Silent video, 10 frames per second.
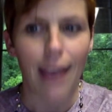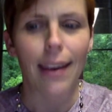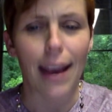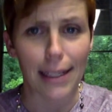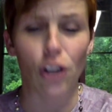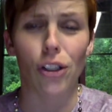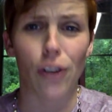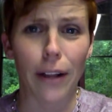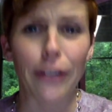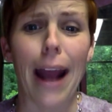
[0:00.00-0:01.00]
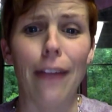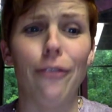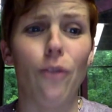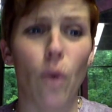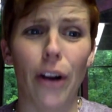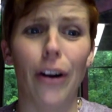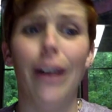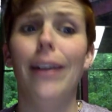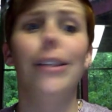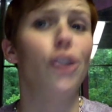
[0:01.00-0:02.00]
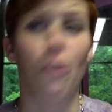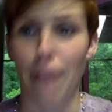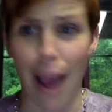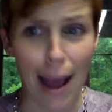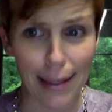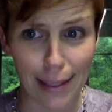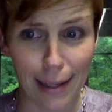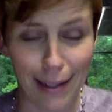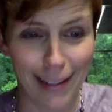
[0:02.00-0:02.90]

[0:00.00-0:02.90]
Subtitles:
Yes, her trailer had a foyer, don't ask.